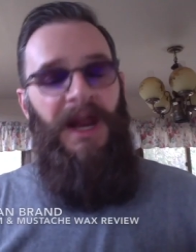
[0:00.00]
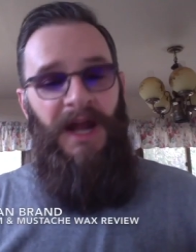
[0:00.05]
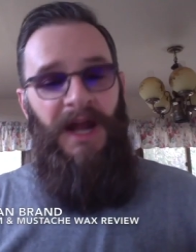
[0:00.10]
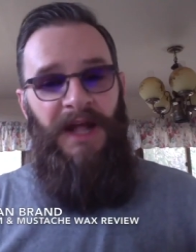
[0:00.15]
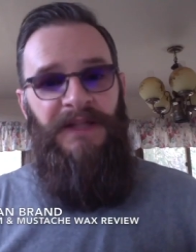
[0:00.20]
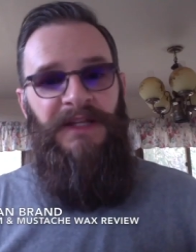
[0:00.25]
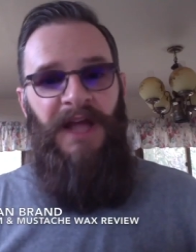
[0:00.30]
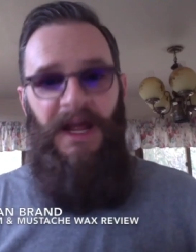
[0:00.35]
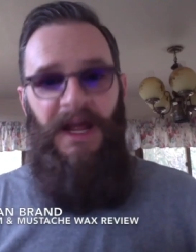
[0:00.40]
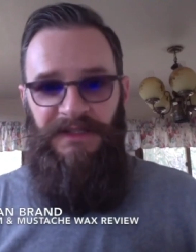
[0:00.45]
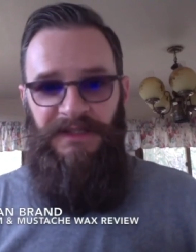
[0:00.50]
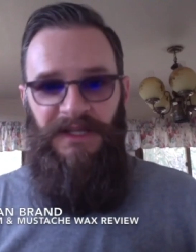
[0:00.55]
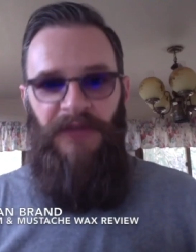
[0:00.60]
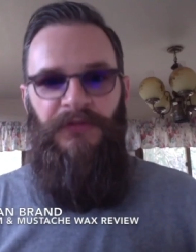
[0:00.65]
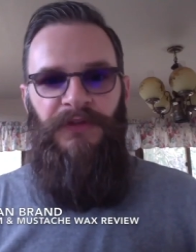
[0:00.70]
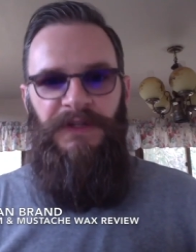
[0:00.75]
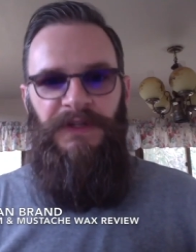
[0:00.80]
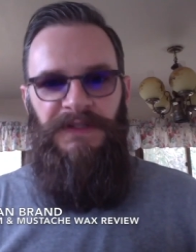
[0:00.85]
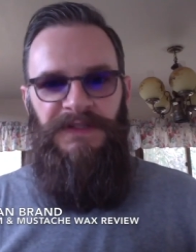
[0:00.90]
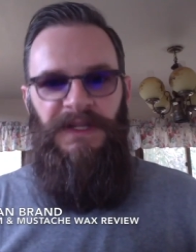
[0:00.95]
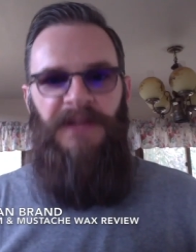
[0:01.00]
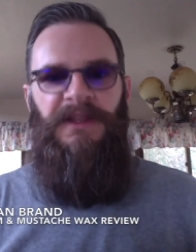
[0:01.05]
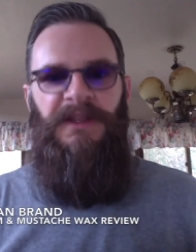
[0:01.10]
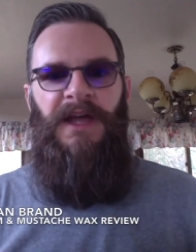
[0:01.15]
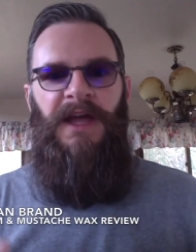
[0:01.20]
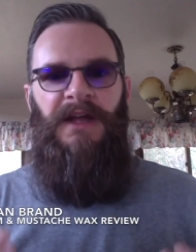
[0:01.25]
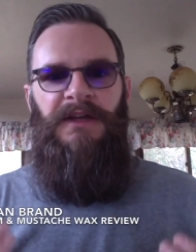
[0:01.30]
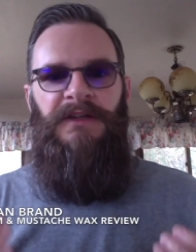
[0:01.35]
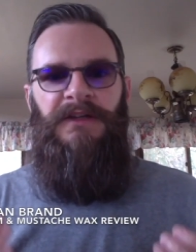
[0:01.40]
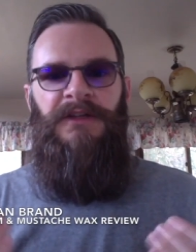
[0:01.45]
And I definitely say
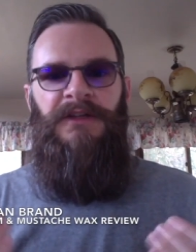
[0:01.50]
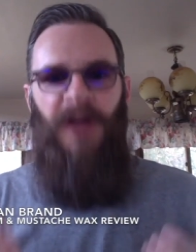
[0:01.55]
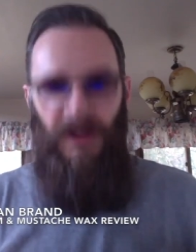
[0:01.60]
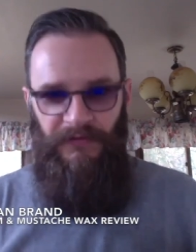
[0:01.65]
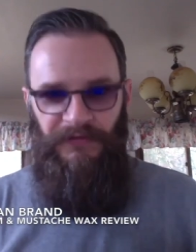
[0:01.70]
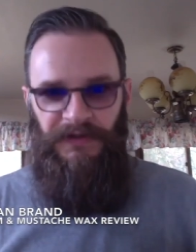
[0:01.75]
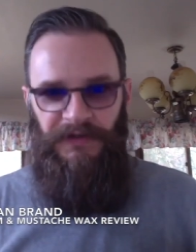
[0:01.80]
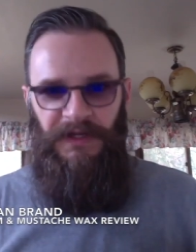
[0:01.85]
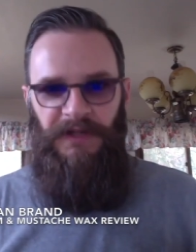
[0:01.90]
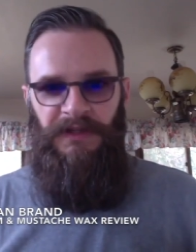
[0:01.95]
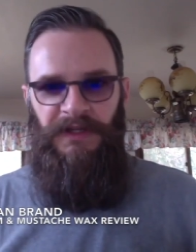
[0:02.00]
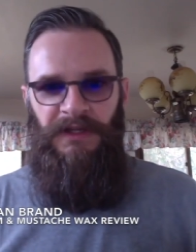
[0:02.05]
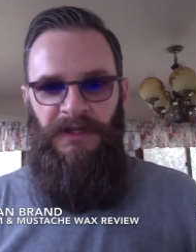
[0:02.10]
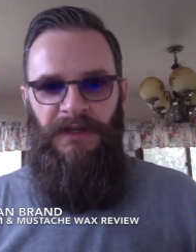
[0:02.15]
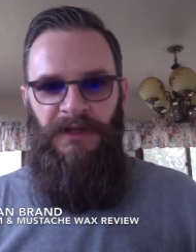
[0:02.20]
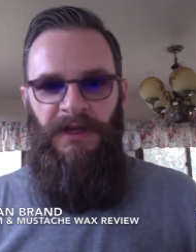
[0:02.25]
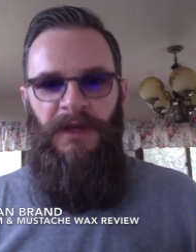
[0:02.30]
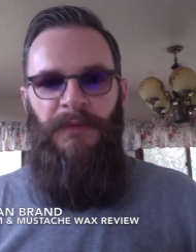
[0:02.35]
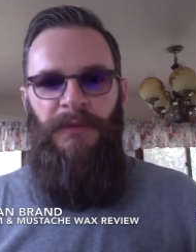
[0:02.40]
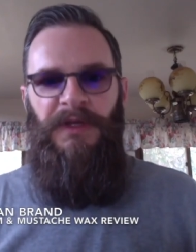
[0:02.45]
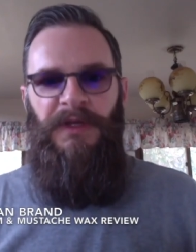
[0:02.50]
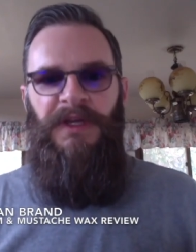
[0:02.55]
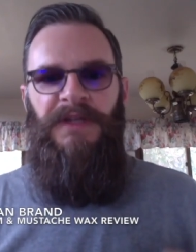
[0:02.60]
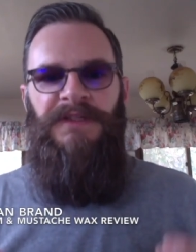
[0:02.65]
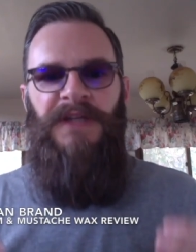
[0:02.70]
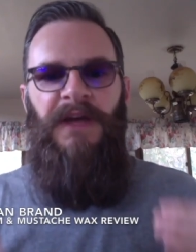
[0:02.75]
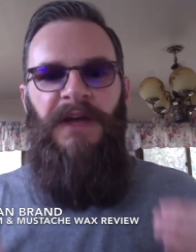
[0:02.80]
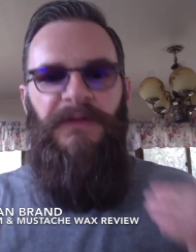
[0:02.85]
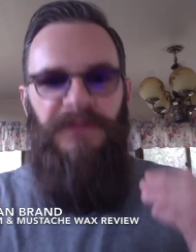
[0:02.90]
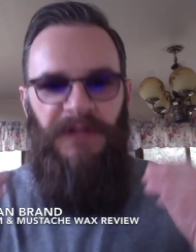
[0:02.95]
that confidently
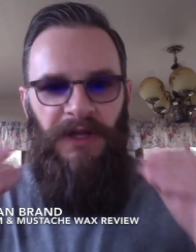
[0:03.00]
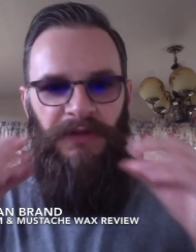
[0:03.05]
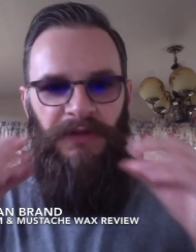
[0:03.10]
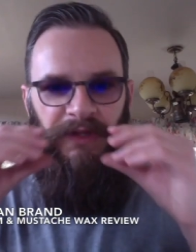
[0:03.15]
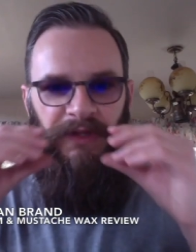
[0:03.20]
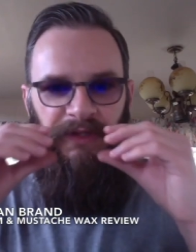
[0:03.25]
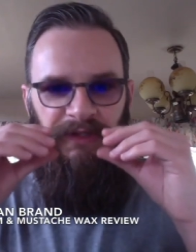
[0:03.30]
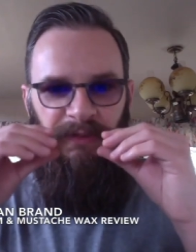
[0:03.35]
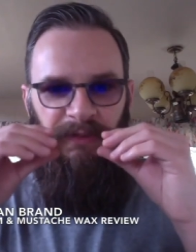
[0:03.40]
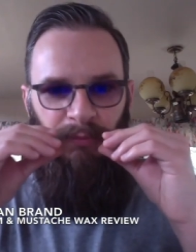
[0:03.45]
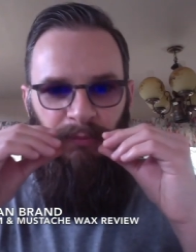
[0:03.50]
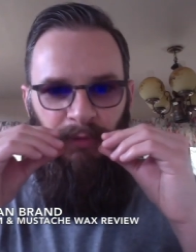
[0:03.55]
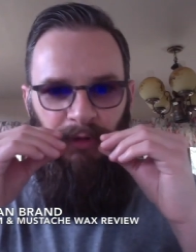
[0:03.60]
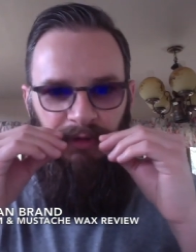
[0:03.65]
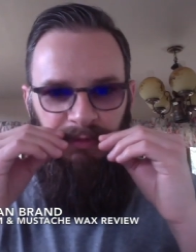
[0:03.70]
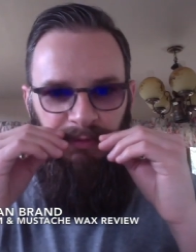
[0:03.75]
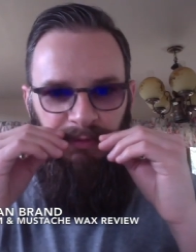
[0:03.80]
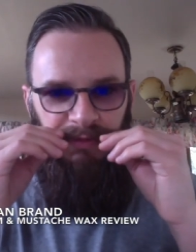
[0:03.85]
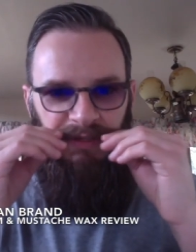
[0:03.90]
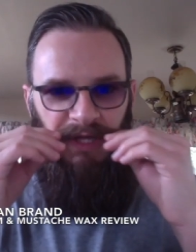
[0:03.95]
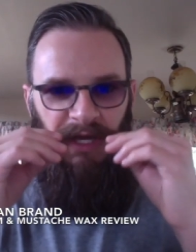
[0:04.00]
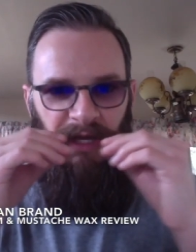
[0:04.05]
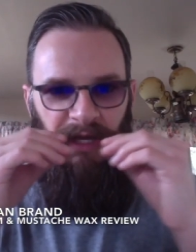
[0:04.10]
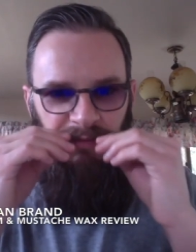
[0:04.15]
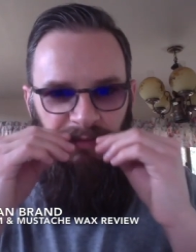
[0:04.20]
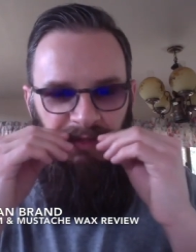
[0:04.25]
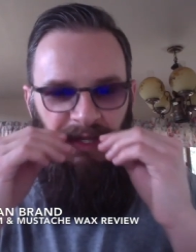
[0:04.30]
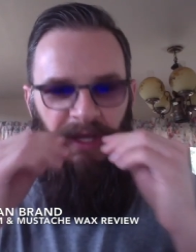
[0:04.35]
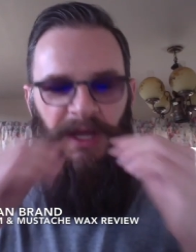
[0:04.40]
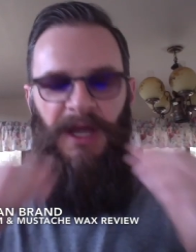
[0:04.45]
because I've done this multiple
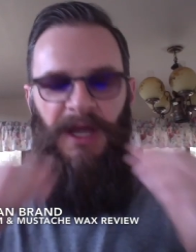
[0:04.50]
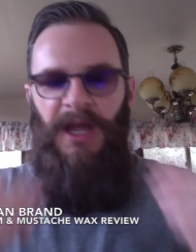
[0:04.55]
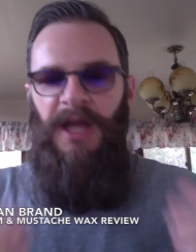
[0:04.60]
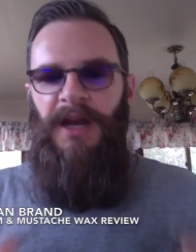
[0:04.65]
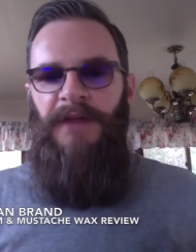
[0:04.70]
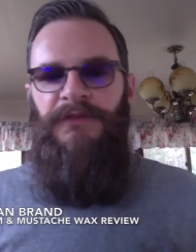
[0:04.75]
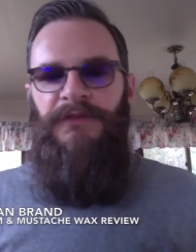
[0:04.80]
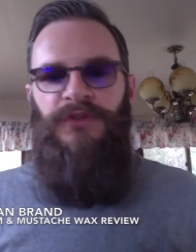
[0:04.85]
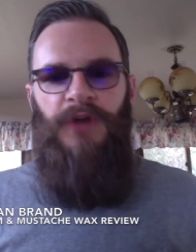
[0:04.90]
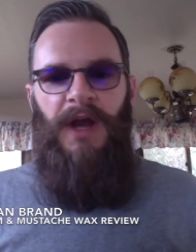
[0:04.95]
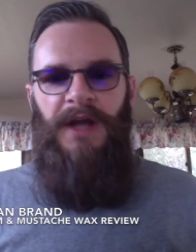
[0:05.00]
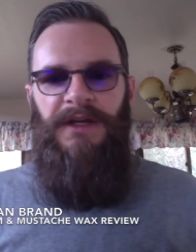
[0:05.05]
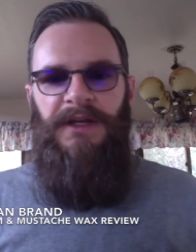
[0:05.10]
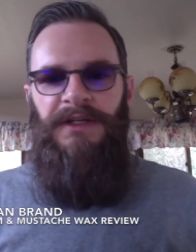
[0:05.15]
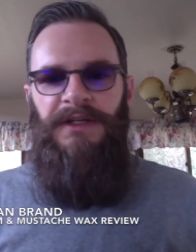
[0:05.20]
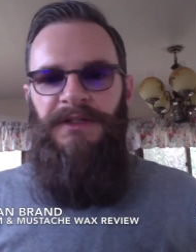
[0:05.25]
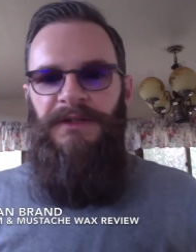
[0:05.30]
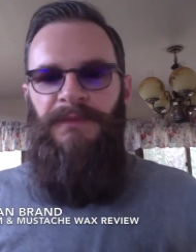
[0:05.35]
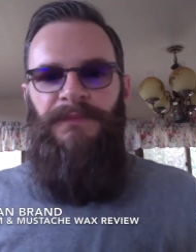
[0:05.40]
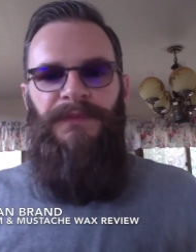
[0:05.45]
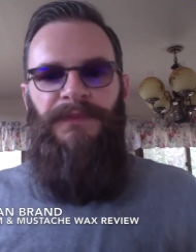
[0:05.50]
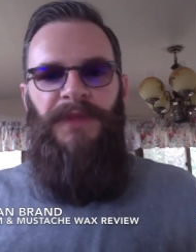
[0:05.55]
times and I've tried it